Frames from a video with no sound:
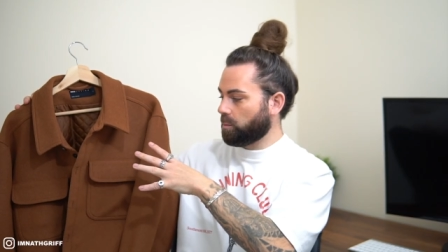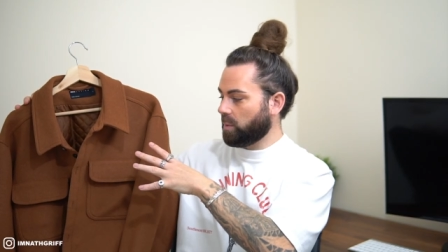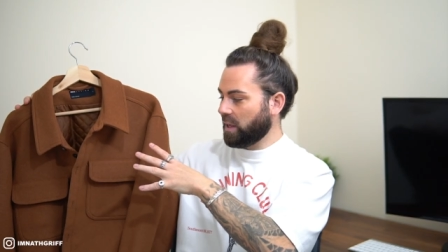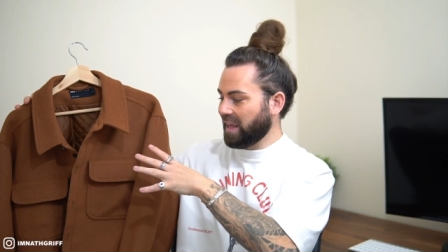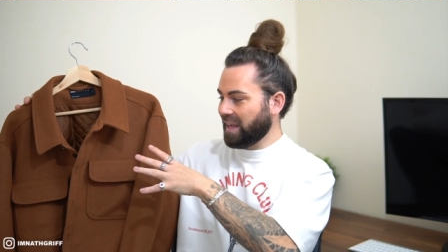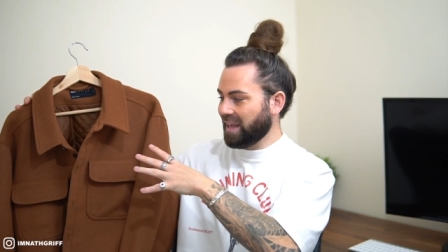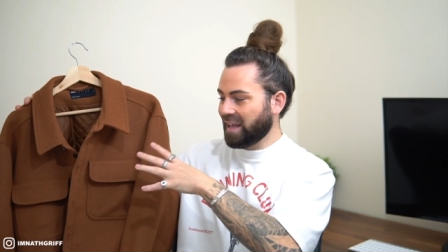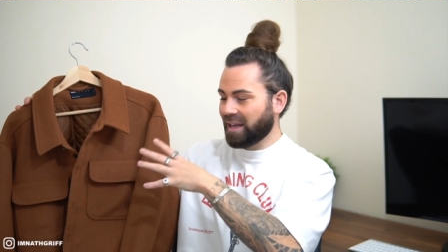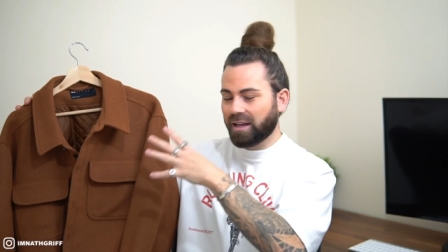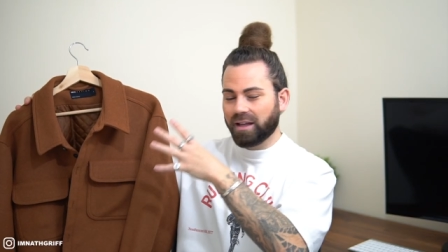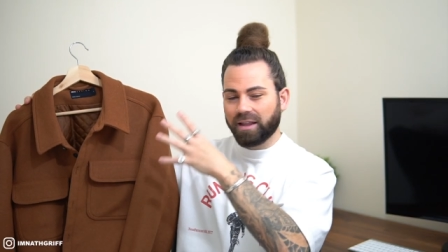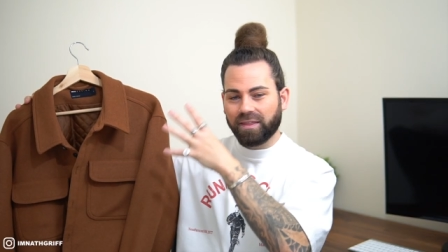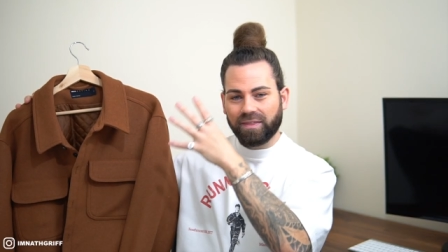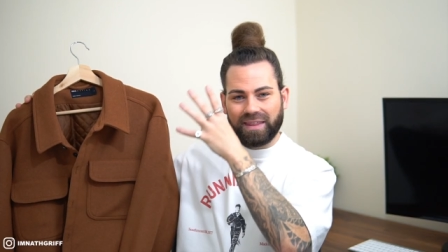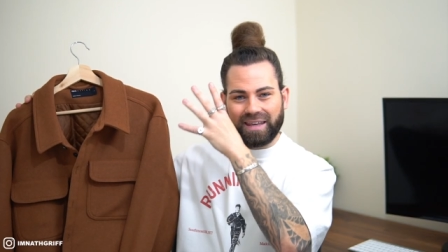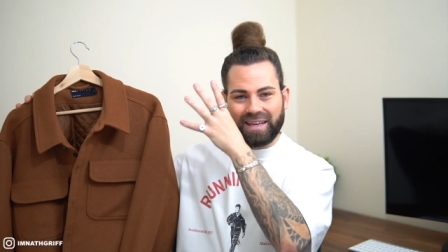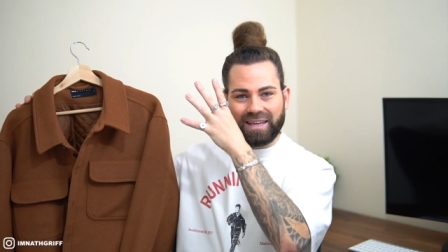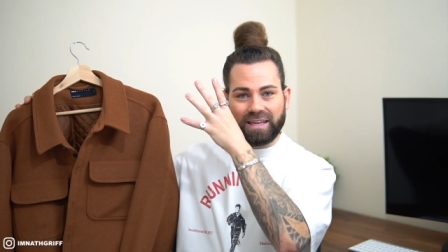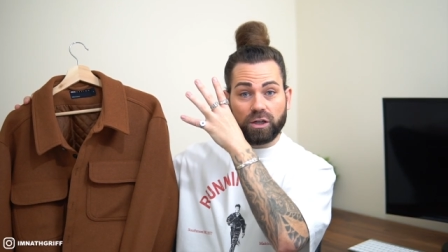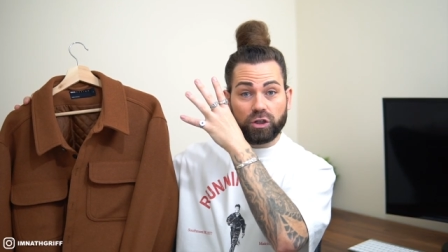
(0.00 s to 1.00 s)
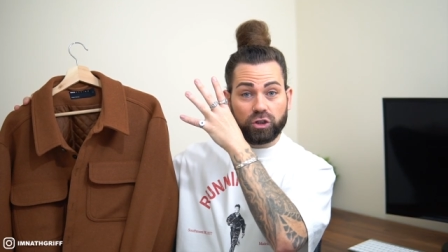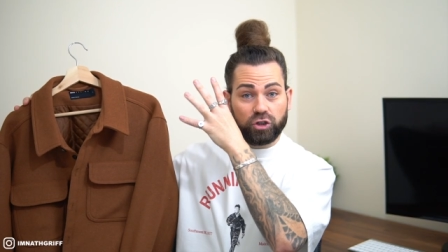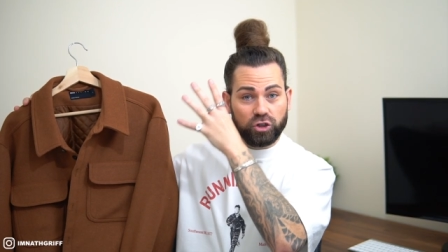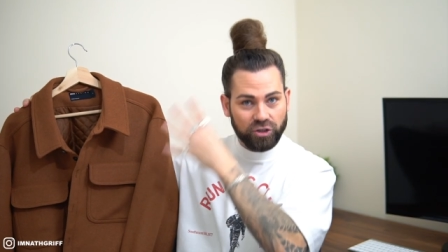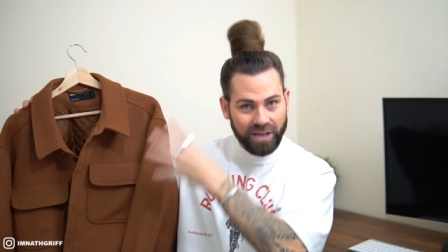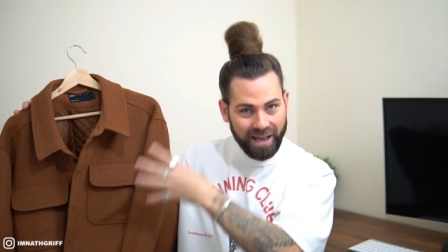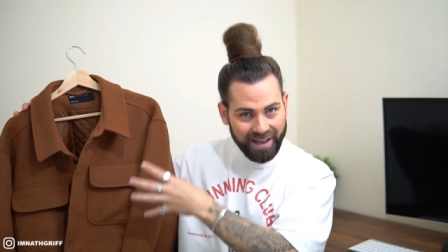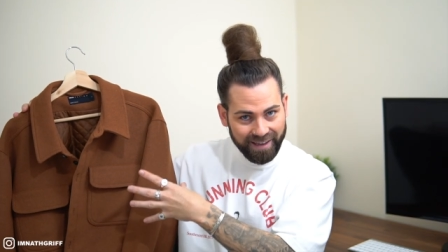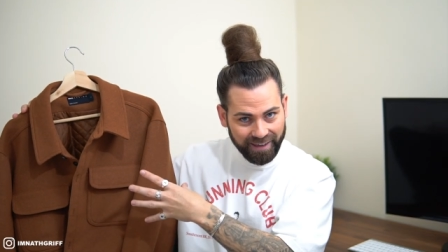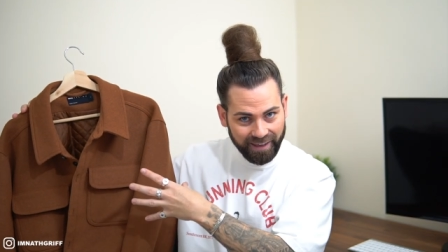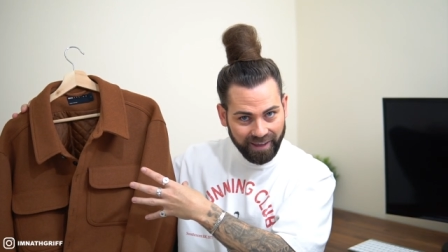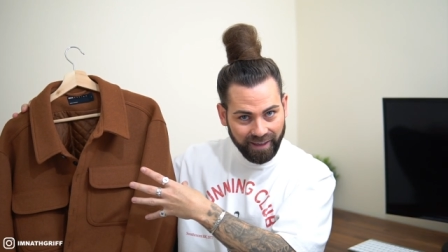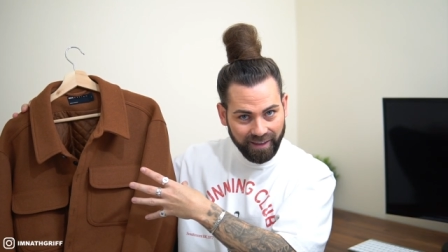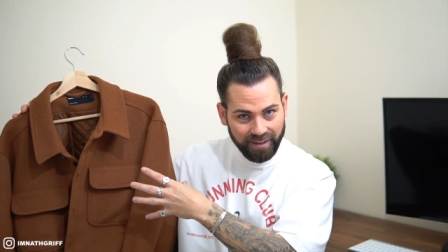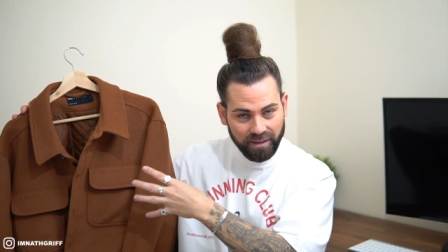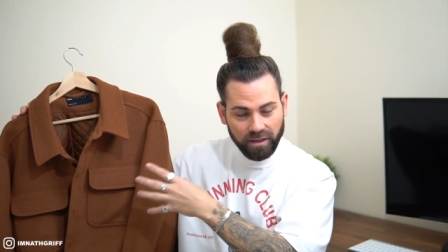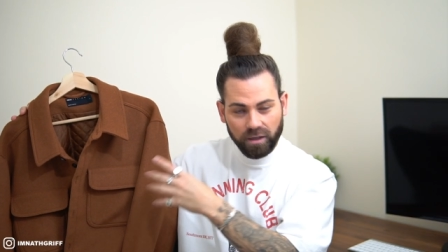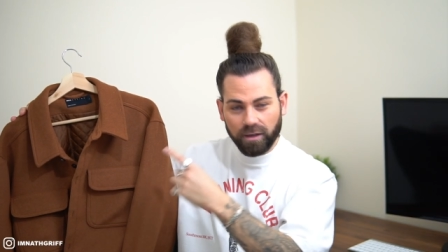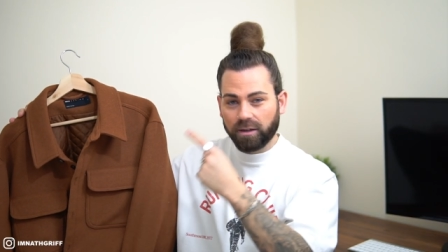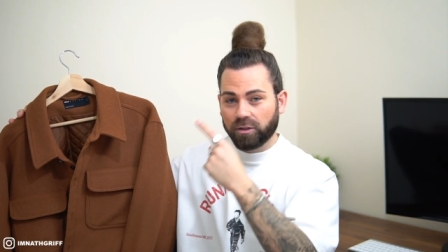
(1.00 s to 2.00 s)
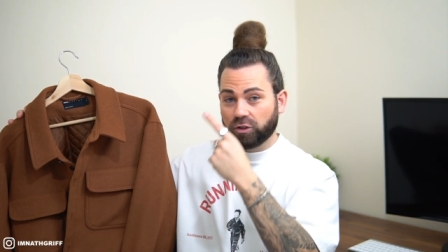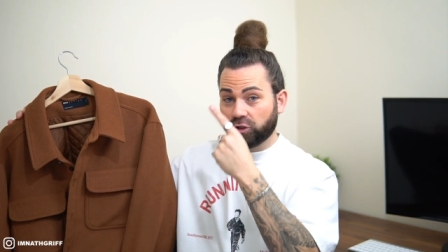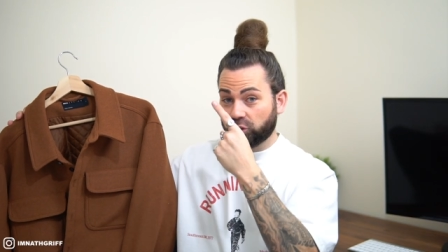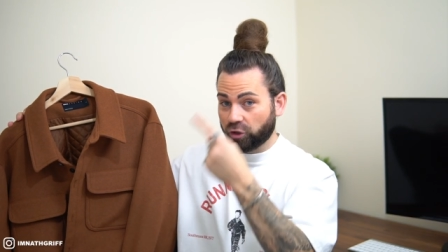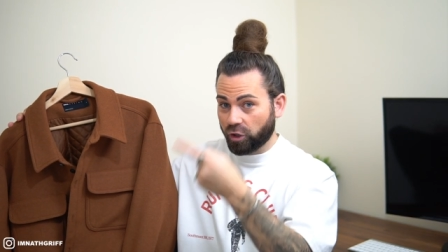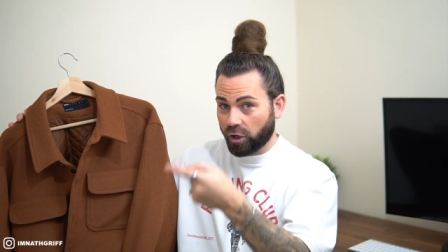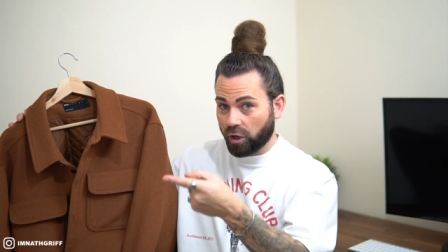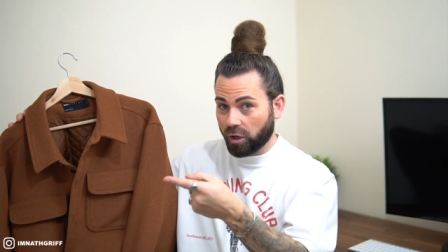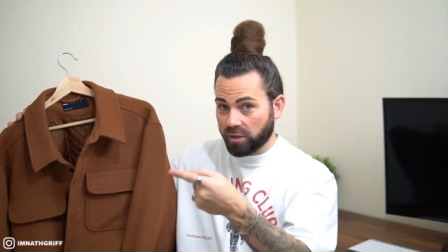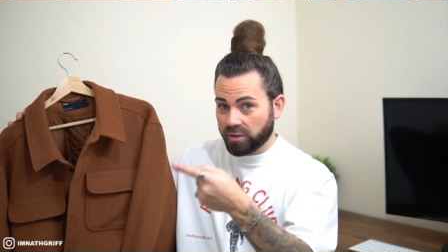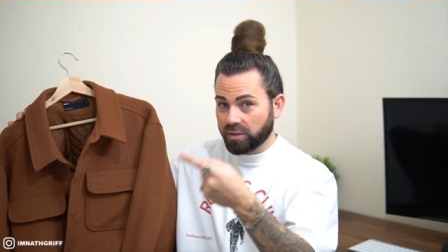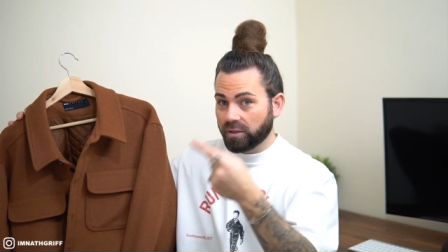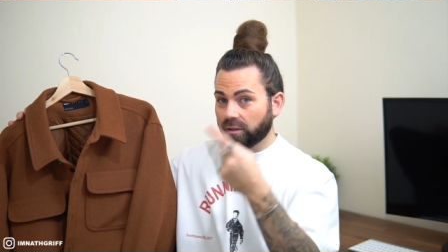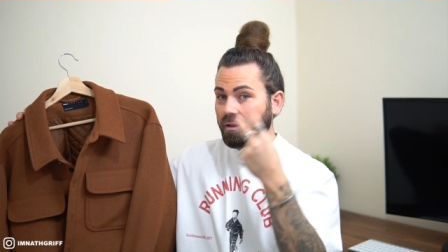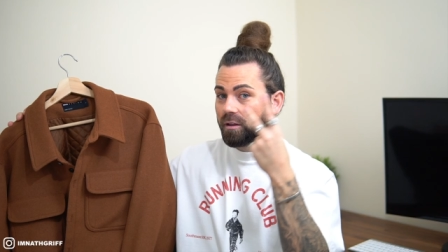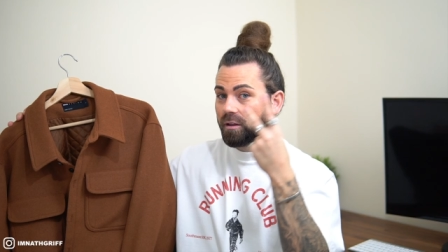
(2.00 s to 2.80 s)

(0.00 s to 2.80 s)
be the shacket shirt